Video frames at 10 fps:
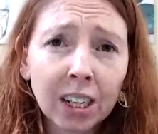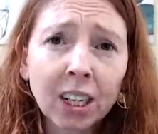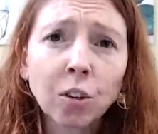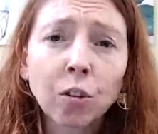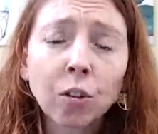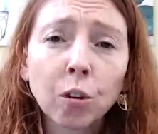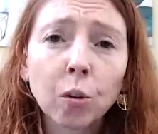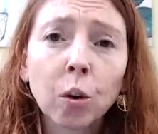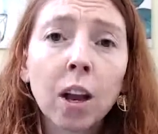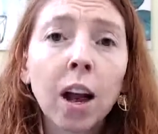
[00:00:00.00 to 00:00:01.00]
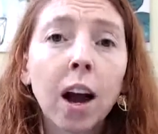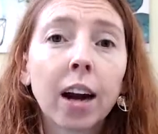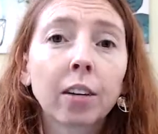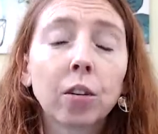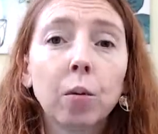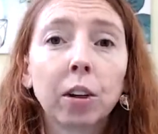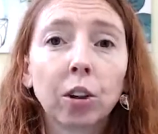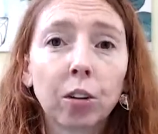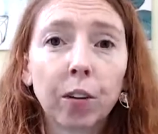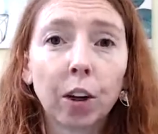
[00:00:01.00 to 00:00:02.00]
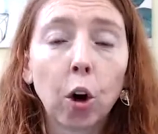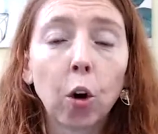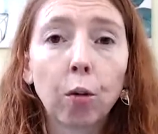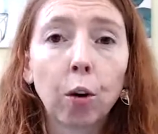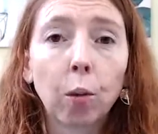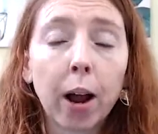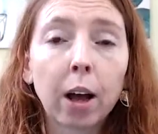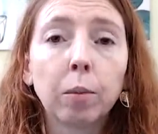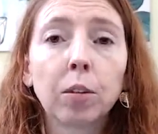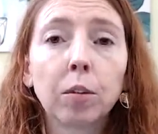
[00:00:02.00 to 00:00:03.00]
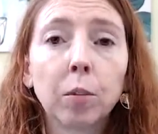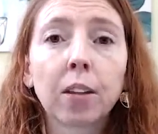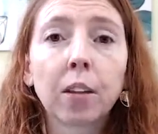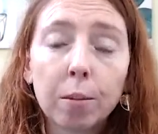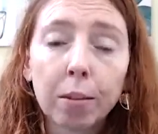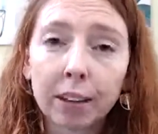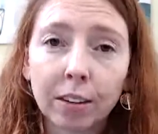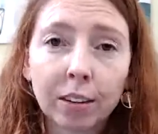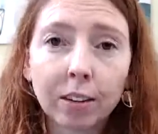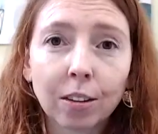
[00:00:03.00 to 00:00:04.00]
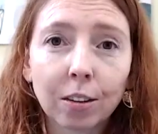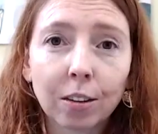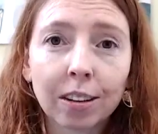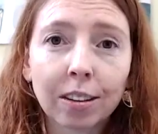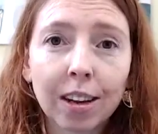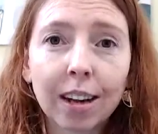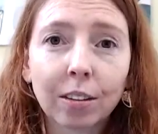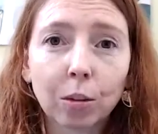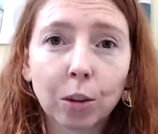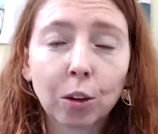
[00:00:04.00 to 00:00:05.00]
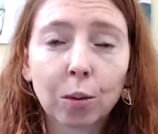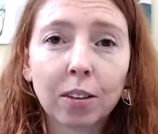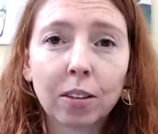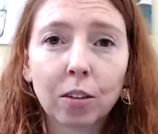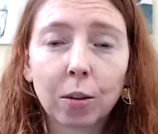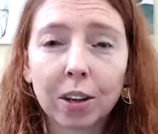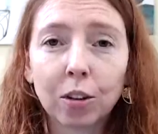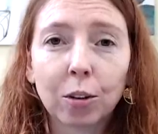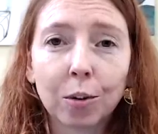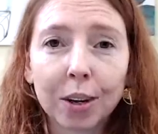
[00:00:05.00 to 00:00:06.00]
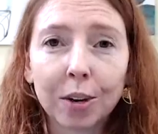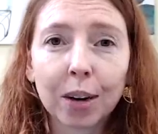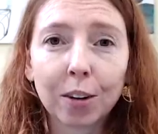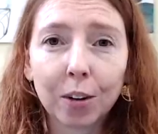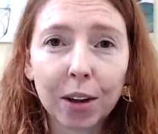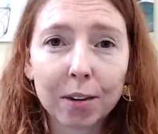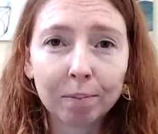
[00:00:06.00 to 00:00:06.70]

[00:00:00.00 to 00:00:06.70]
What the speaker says: And 2, I also don't want you to feel overwhelmed with, oh my goodness, there's all these classes. Which ones do I do and when do I do them?